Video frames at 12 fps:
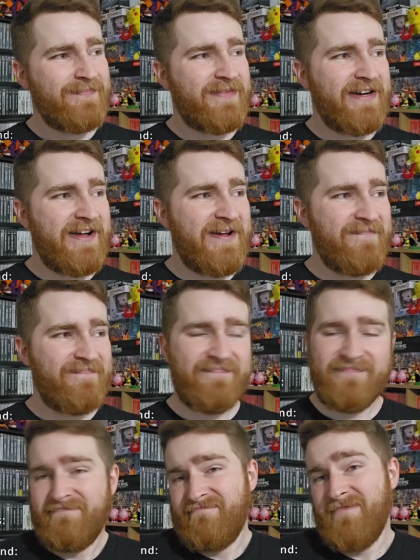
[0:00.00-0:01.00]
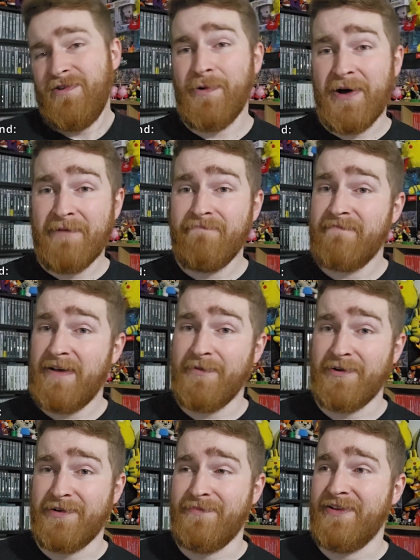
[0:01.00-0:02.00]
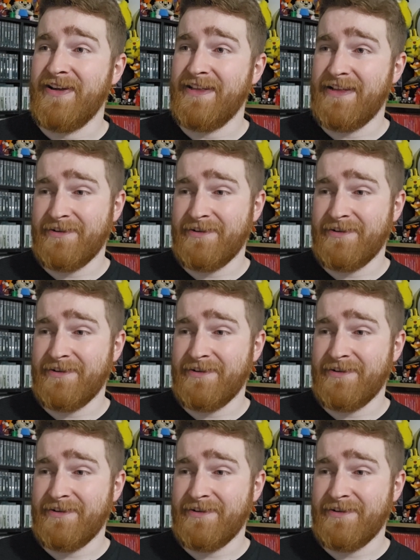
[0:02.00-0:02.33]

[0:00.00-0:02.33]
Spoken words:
but oh well, I'm not complaining.